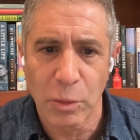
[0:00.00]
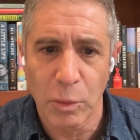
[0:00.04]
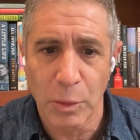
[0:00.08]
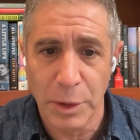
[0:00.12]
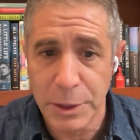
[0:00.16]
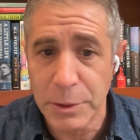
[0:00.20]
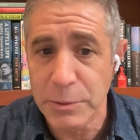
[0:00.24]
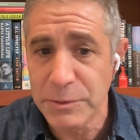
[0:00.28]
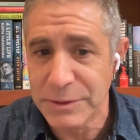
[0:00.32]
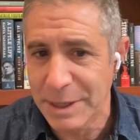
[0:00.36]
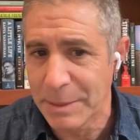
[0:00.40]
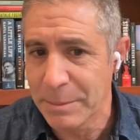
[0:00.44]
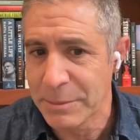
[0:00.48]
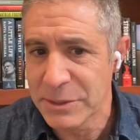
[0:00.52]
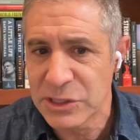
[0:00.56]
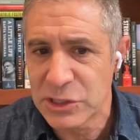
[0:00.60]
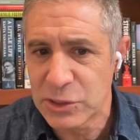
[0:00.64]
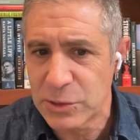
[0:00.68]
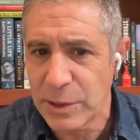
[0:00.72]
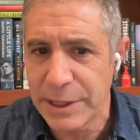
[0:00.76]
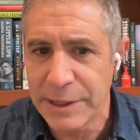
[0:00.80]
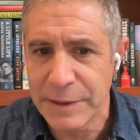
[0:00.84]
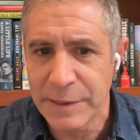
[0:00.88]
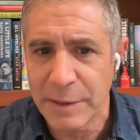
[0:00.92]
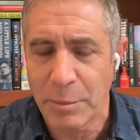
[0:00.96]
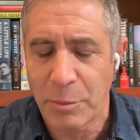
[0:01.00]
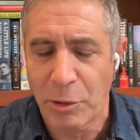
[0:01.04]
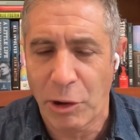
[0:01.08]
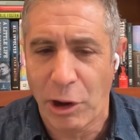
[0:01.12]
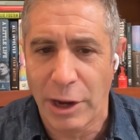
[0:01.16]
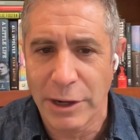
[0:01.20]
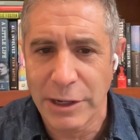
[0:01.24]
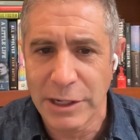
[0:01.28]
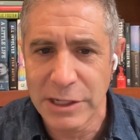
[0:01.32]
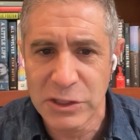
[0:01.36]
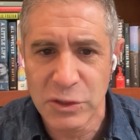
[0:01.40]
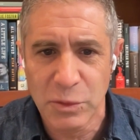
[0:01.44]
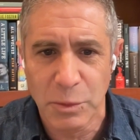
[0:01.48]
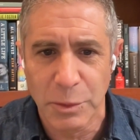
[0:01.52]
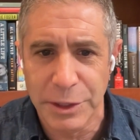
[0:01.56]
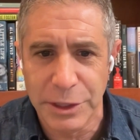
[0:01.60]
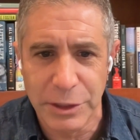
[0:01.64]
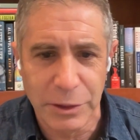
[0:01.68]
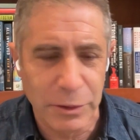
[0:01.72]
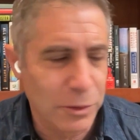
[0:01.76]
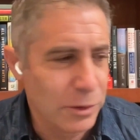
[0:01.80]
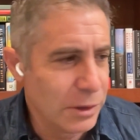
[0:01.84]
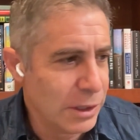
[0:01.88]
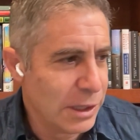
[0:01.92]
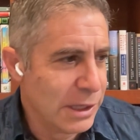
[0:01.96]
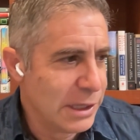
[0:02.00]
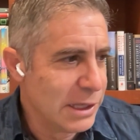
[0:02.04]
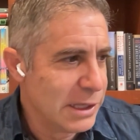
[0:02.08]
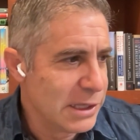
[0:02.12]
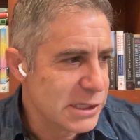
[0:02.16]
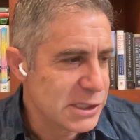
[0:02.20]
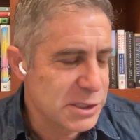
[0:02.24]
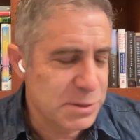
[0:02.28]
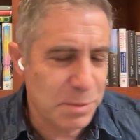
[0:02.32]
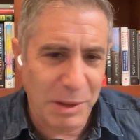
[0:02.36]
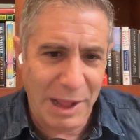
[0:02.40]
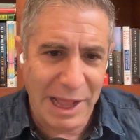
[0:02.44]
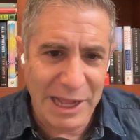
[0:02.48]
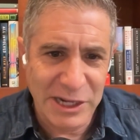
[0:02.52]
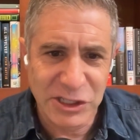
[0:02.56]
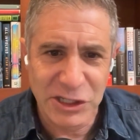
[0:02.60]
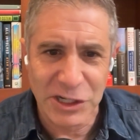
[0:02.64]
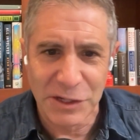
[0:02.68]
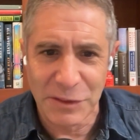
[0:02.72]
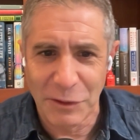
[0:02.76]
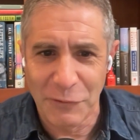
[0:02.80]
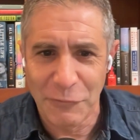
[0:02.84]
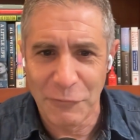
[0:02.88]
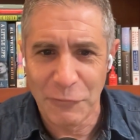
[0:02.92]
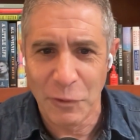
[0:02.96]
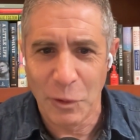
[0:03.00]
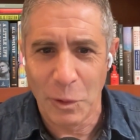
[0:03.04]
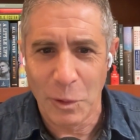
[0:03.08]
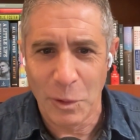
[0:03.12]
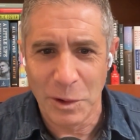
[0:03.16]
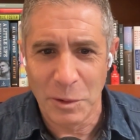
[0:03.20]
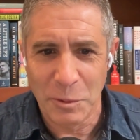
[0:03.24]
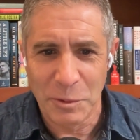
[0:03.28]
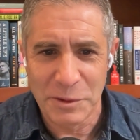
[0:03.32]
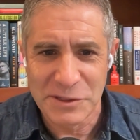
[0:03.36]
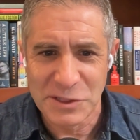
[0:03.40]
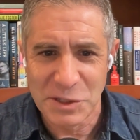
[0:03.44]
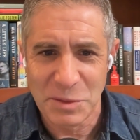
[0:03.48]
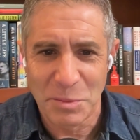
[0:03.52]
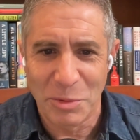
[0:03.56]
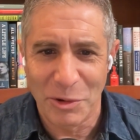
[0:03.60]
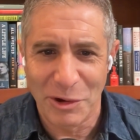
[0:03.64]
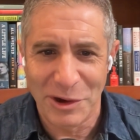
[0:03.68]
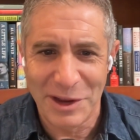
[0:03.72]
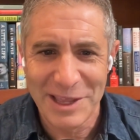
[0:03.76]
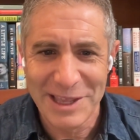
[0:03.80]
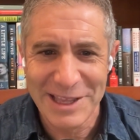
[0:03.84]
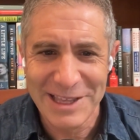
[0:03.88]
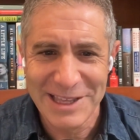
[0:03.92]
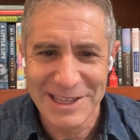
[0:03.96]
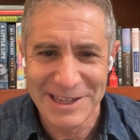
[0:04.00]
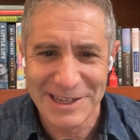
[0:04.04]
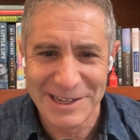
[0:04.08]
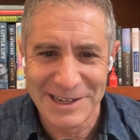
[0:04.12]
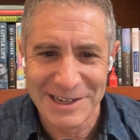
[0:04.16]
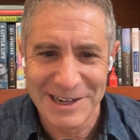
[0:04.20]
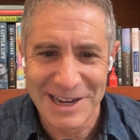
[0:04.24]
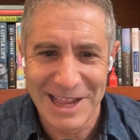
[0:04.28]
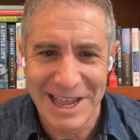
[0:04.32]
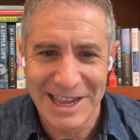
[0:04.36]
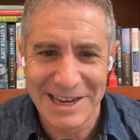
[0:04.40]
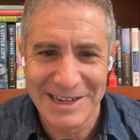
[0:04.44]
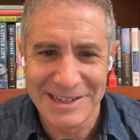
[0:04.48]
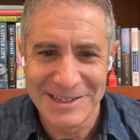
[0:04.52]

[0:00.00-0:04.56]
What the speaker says: Were you demonstrating the product? Were you splashing the floor with debris and